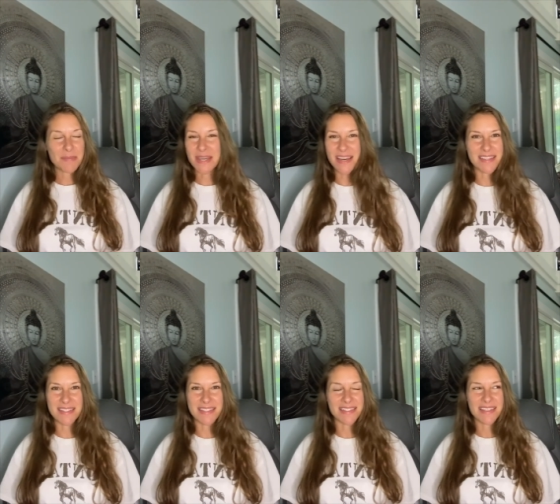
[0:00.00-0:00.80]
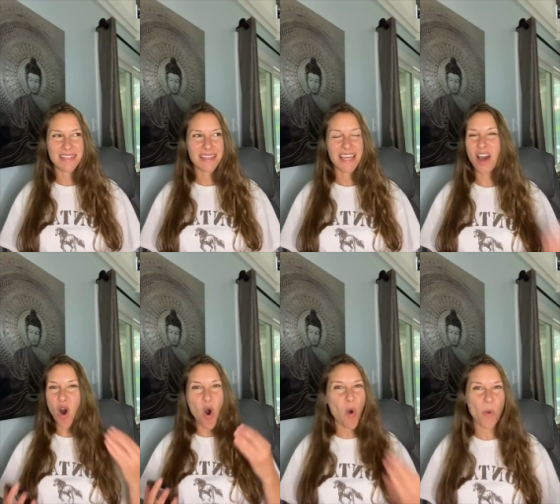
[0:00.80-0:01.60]
because
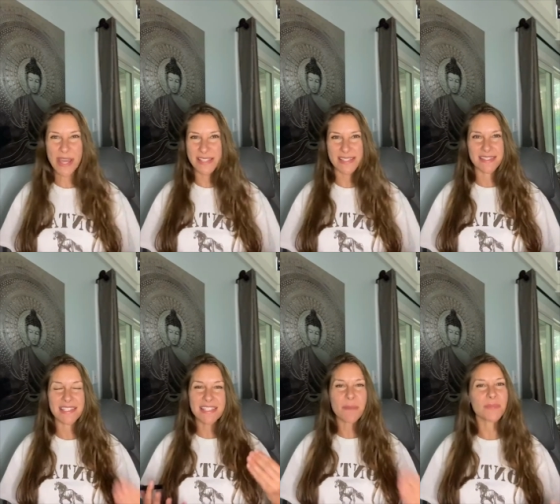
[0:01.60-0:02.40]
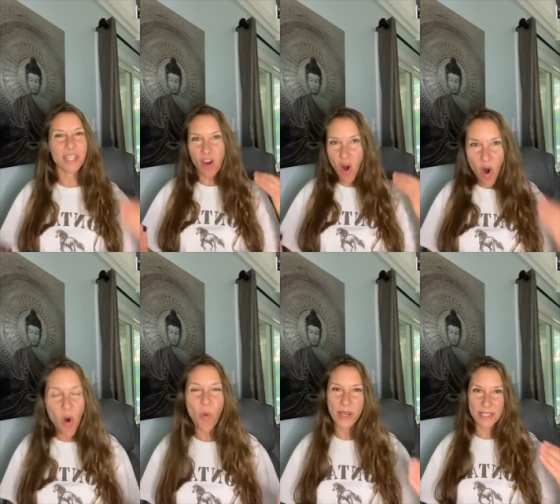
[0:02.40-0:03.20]
always something
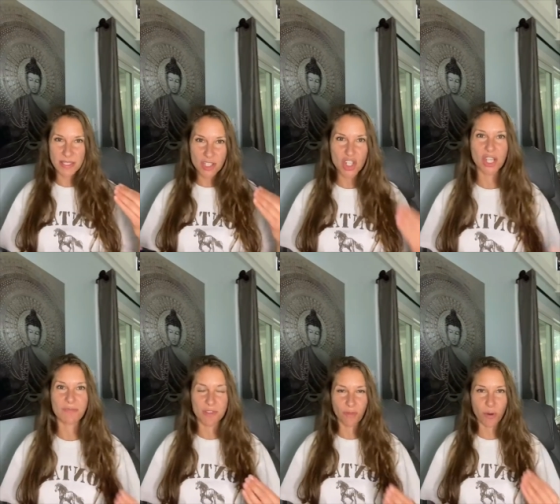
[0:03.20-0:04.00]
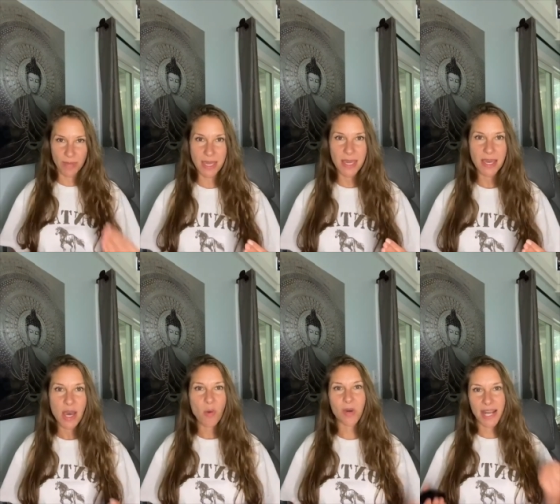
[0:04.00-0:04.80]
always shifts for me
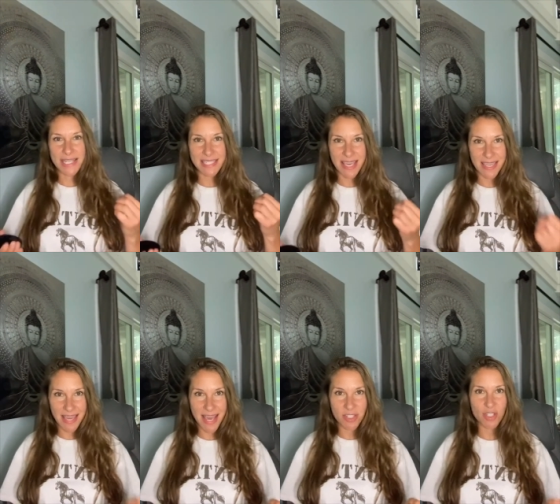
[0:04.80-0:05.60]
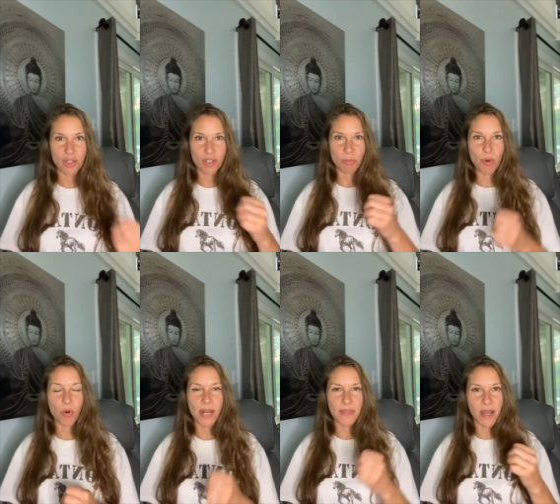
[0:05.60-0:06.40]
when I say yes to
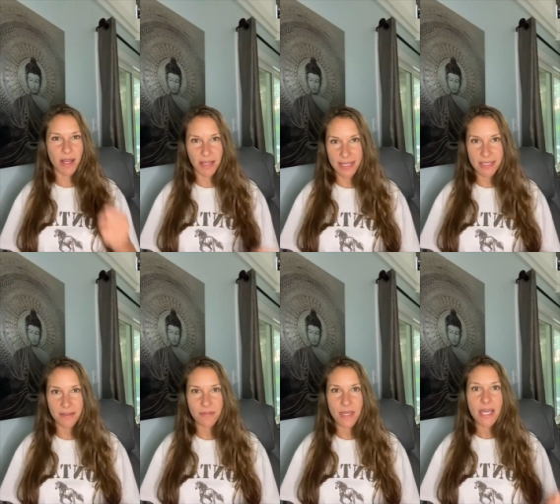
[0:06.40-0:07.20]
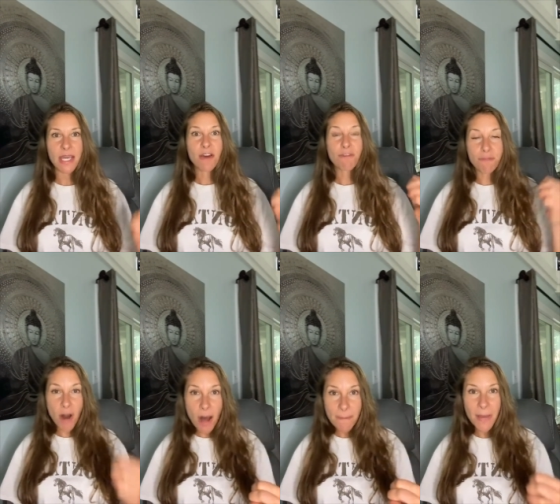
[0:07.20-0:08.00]
supporting the collective
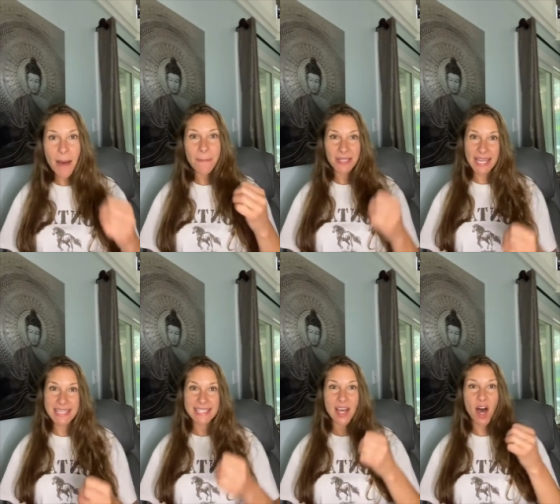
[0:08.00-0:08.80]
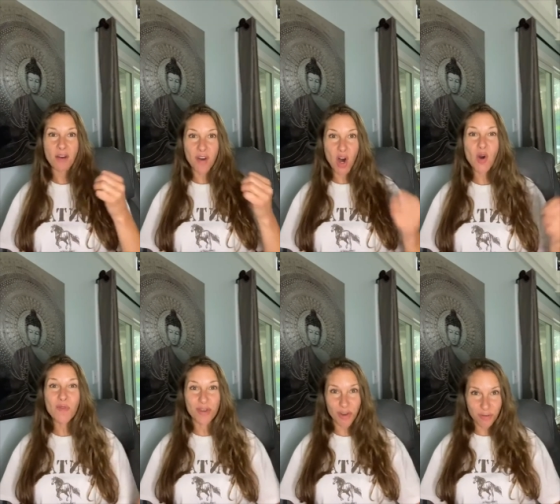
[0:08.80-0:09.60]
from a place of
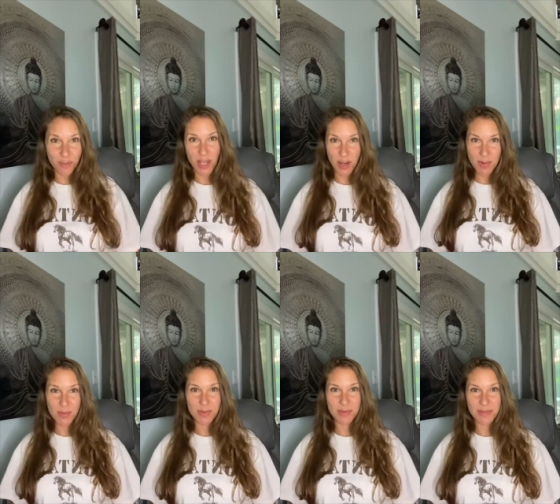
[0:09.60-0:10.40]
overflow.